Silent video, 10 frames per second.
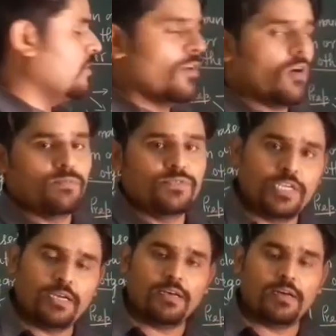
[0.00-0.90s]
the
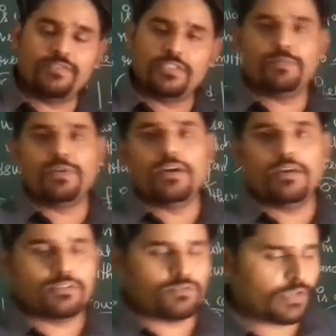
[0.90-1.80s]

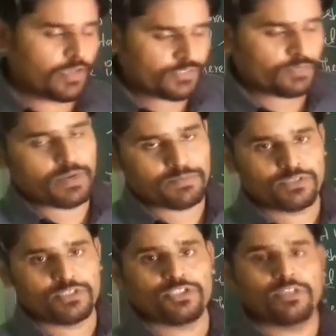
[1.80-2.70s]
after
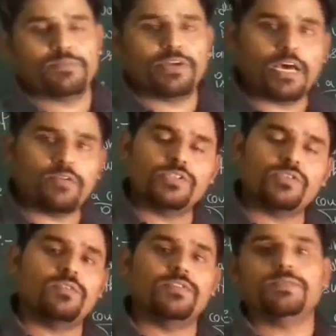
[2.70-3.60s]
preposition, pronoun is
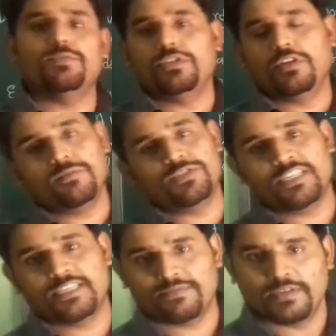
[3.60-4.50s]
always put in
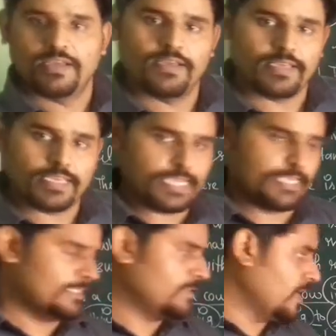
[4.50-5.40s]
objective
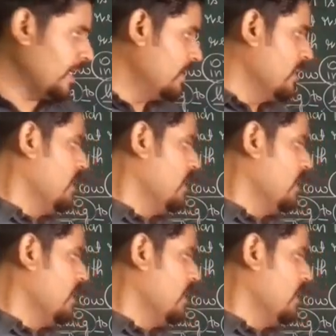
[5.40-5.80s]
case, right?